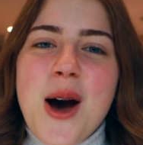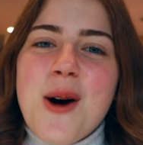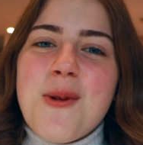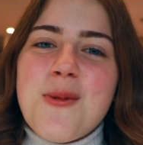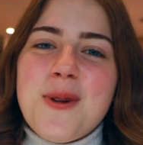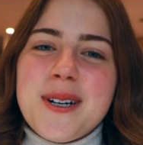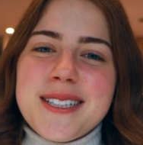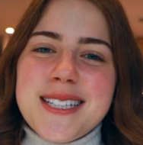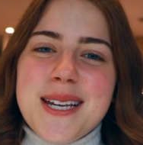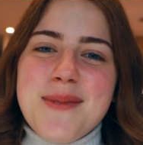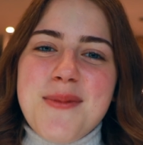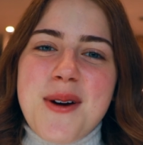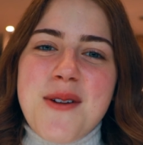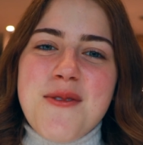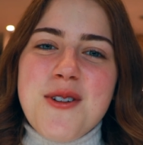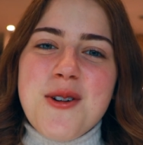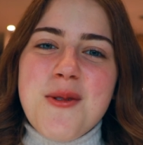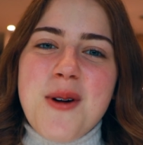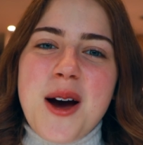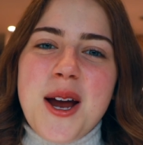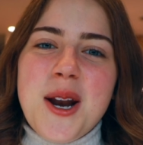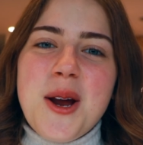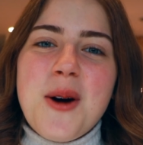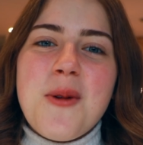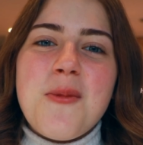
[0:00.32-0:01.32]
What's up
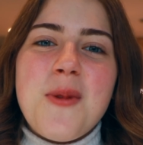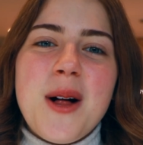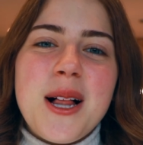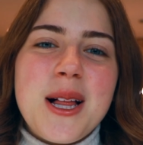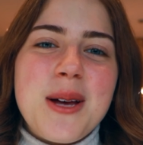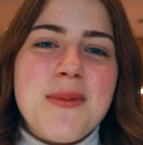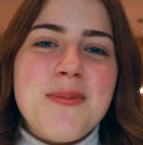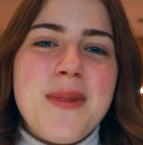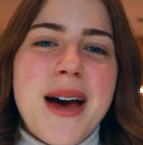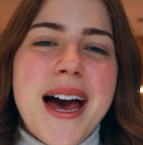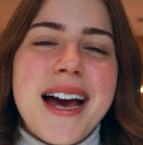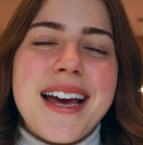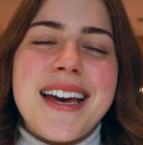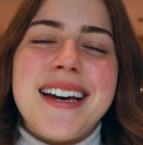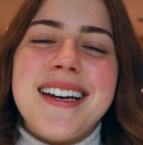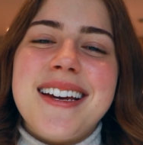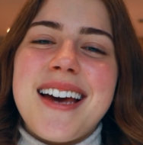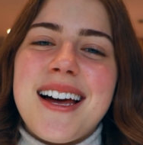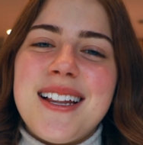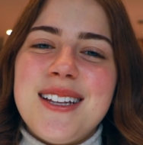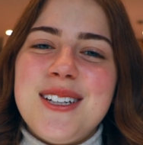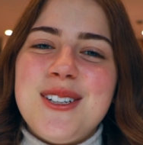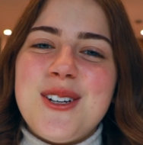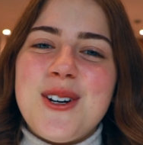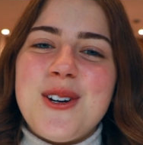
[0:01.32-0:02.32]
everyone? Welcome back,
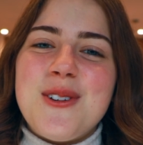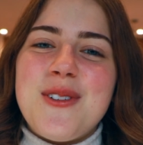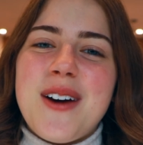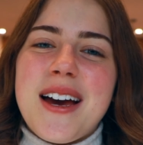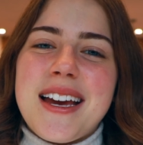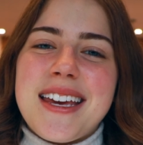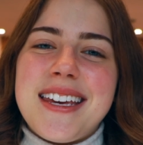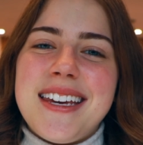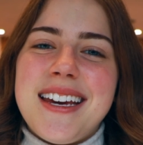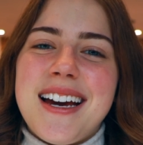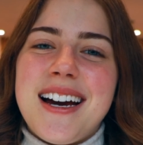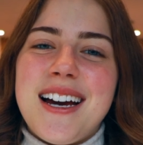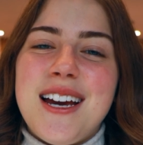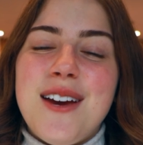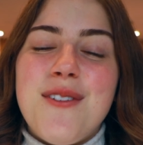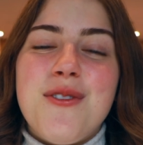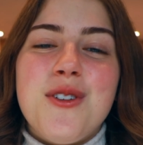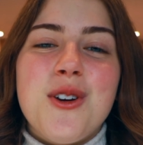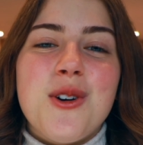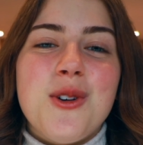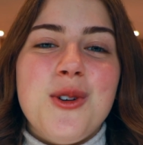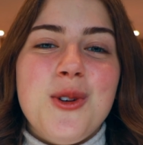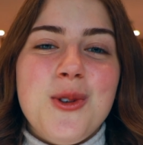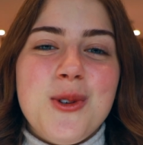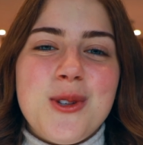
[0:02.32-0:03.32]
Gali Novak here. If
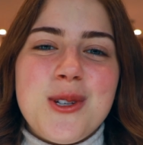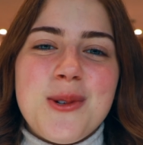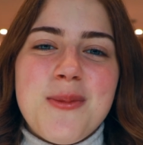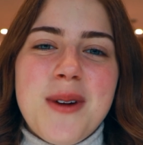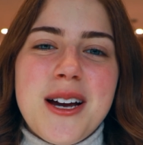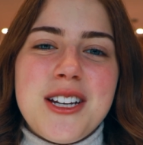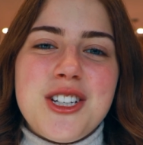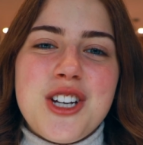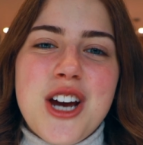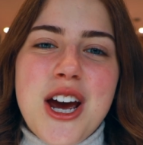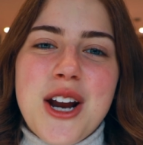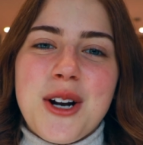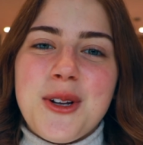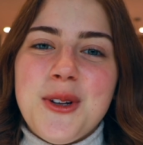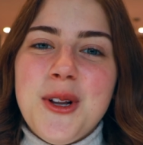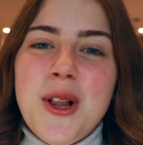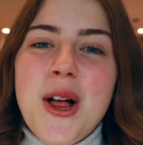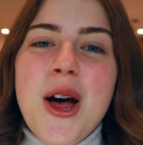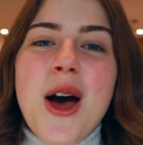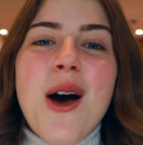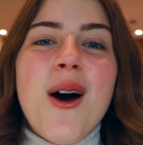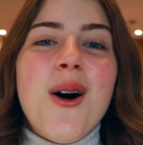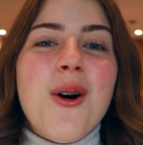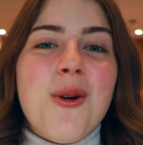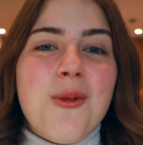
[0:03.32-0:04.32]
you're new to my channel,
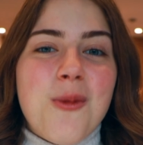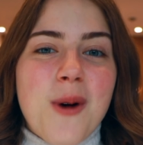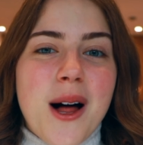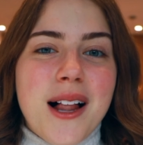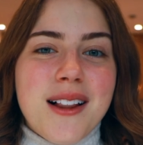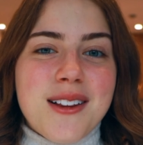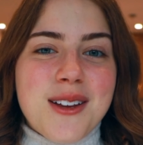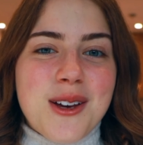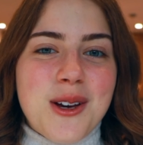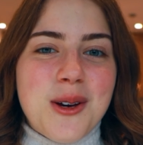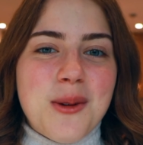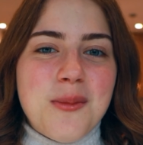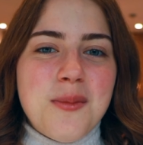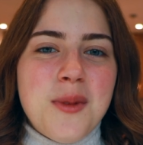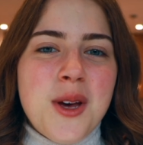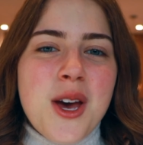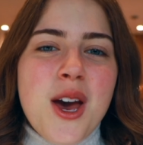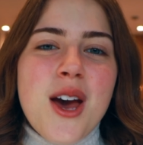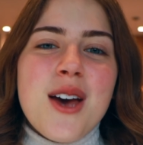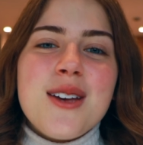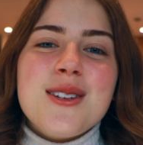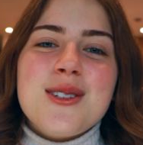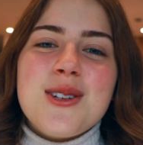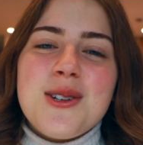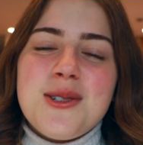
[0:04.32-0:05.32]
welcome.
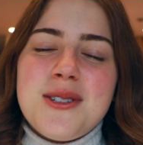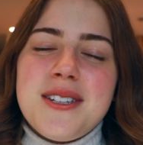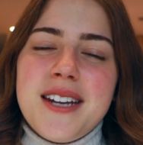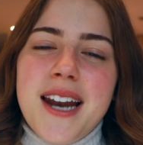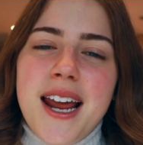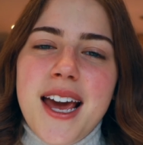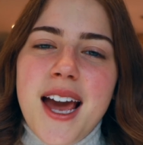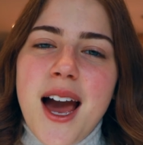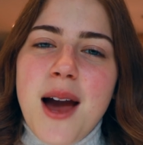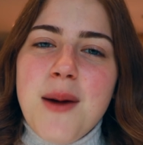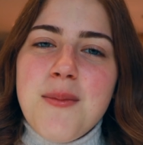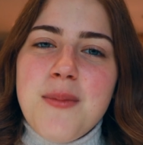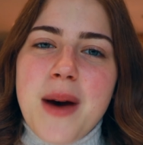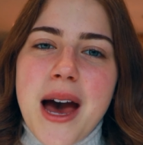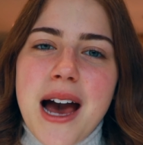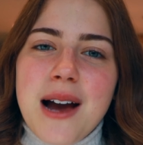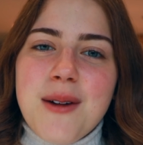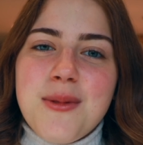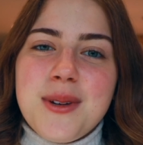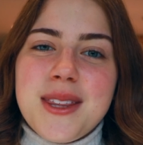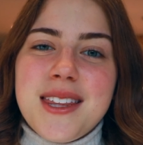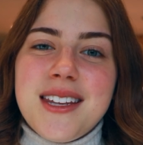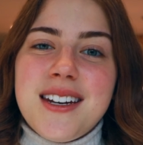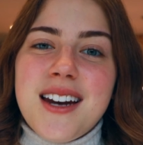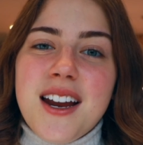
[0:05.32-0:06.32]
So today I'm back
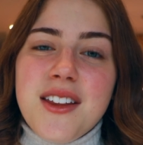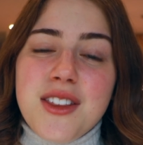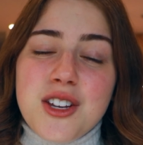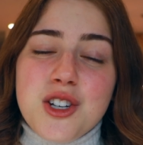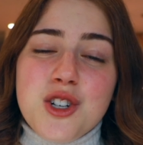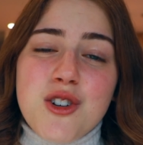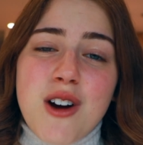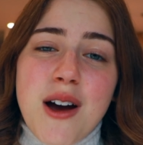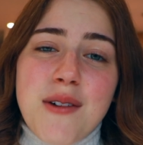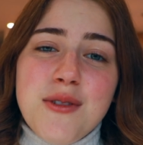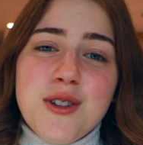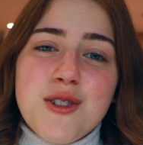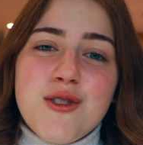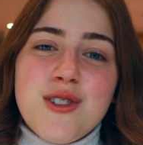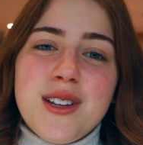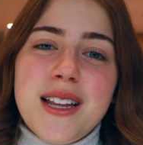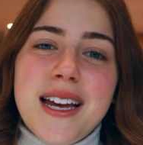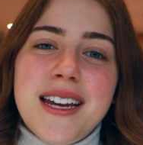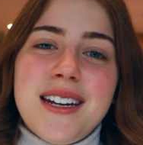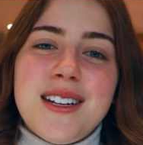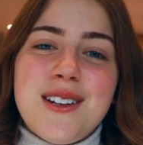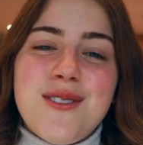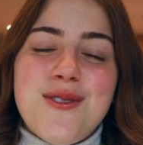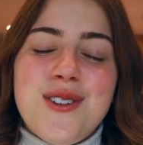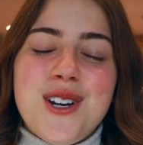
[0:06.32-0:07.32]
with another travel
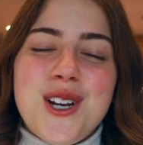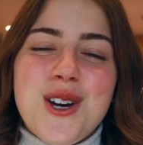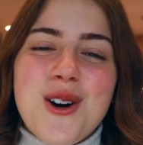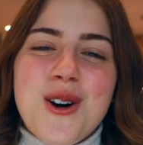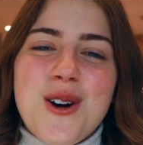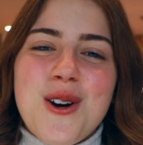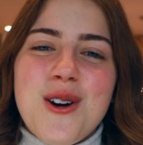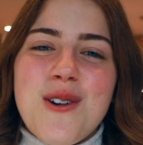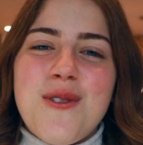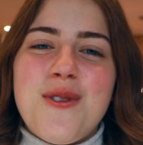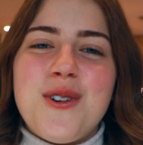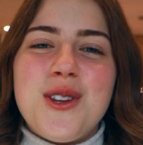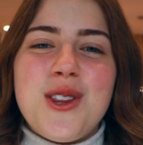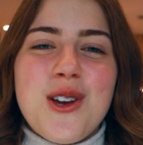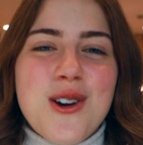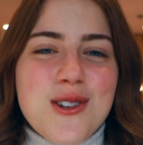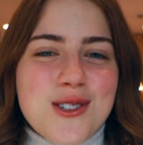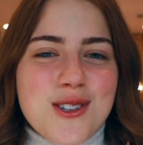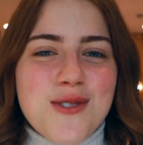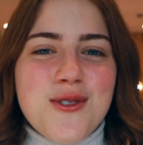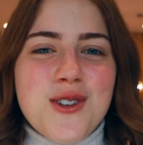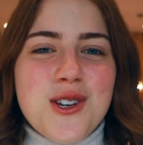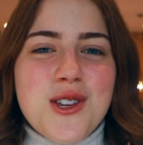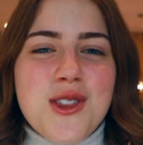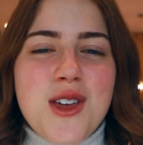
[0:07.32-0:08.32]
related video. For those
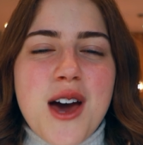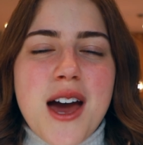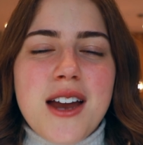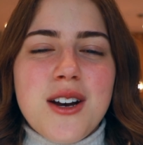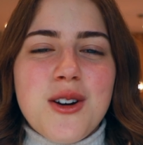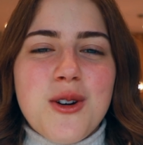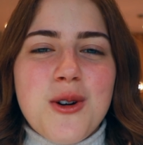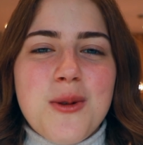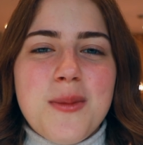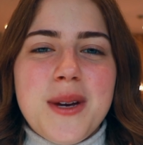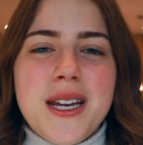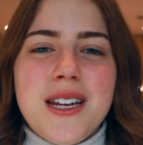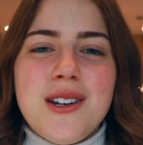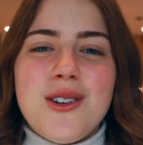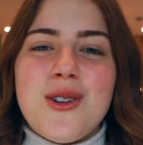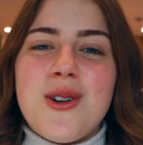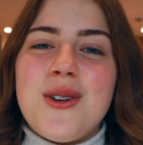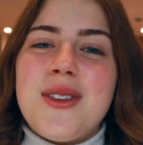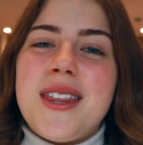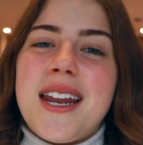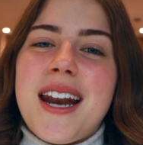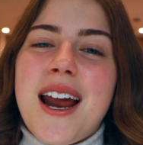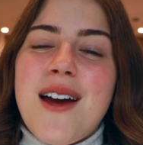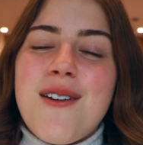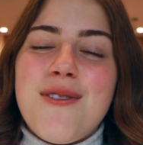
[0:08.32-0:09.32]
of you that know me, know
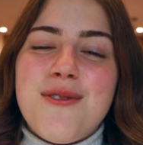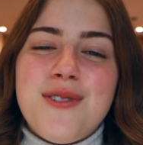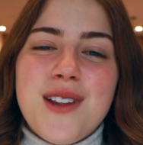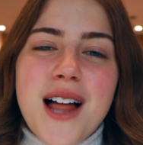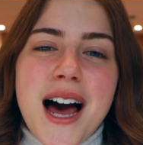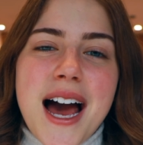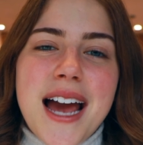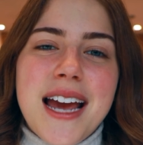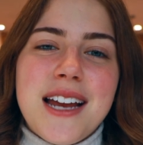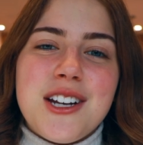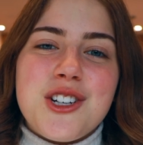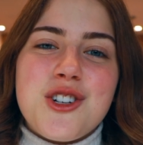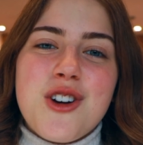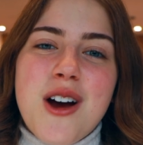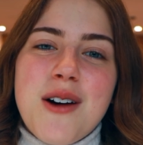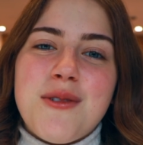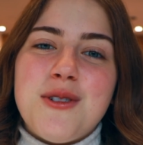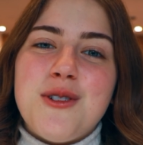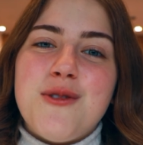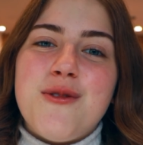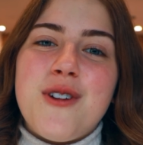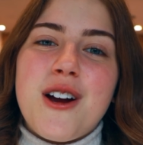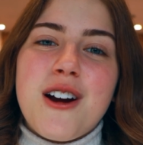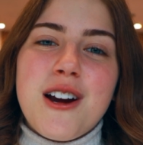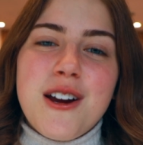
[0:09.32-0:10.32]
that I fly and
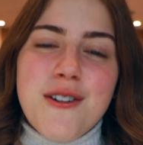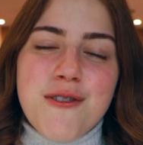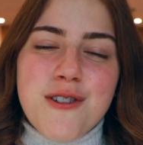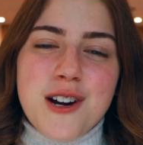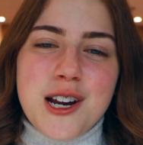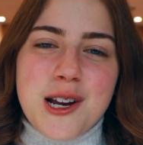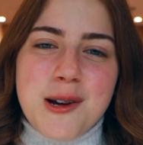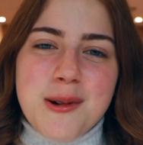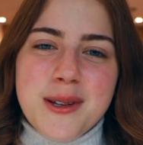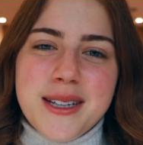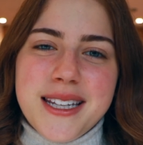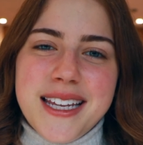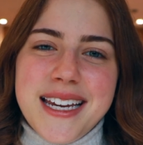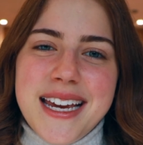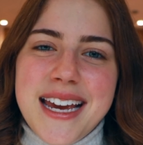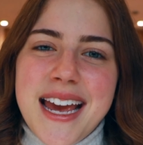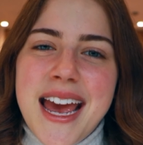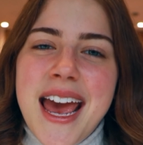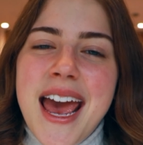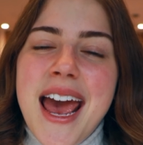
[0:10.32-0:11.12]
travel very frequently.